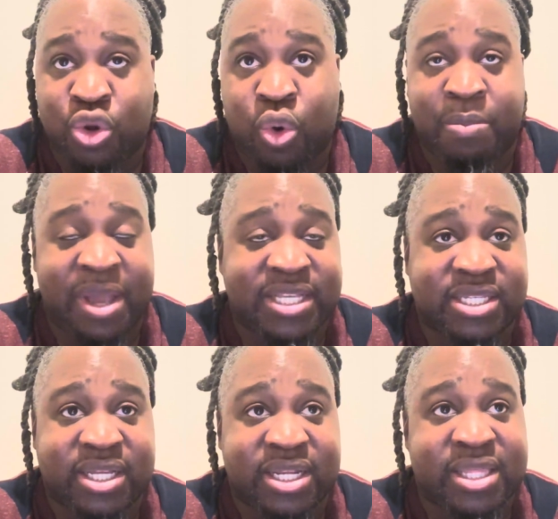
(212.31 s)
or
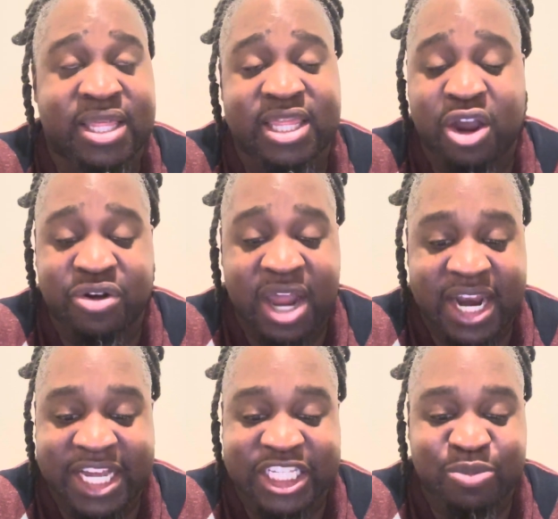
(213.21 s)
basically that they are
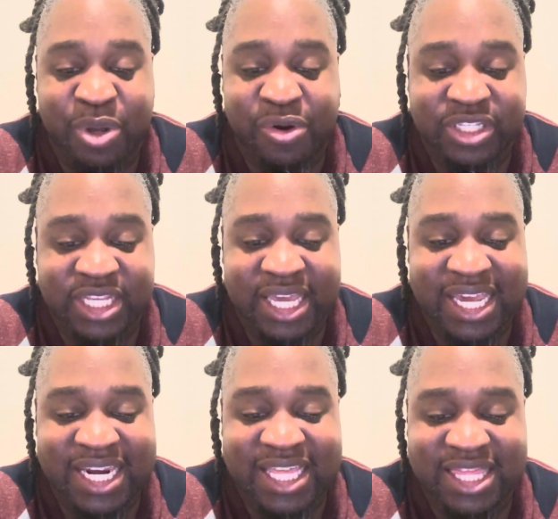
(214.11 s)
not experiencing
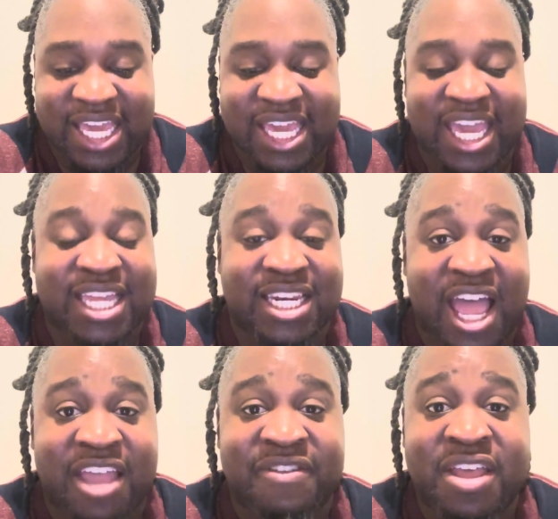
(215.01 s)
anything in
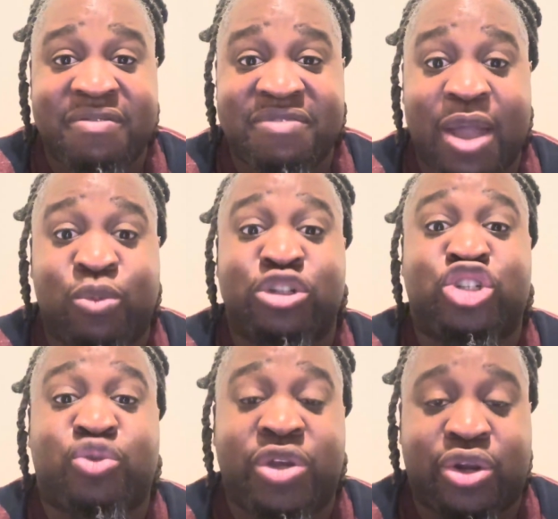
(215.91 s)
life that would
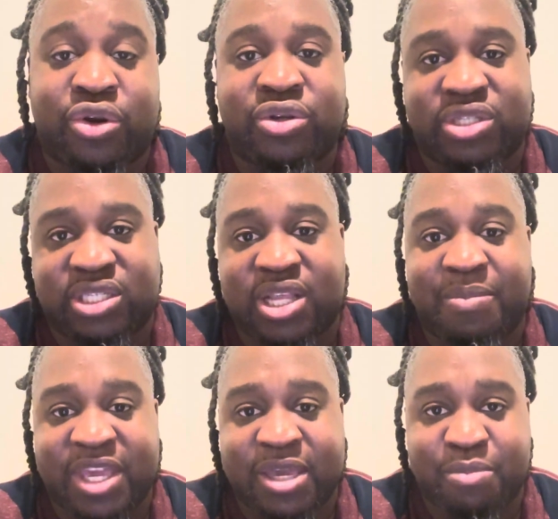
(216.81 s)
trigger
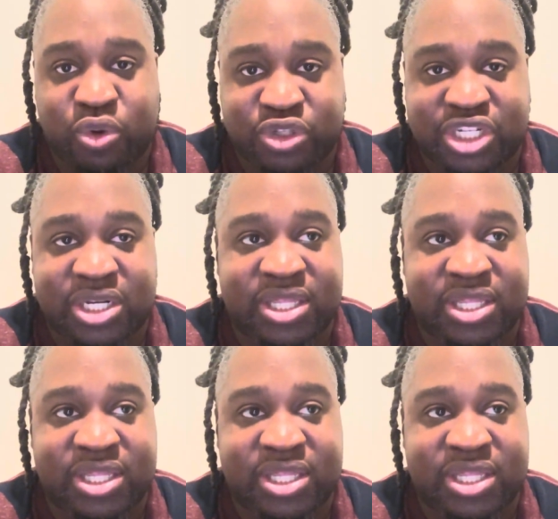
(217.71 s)
some emotion,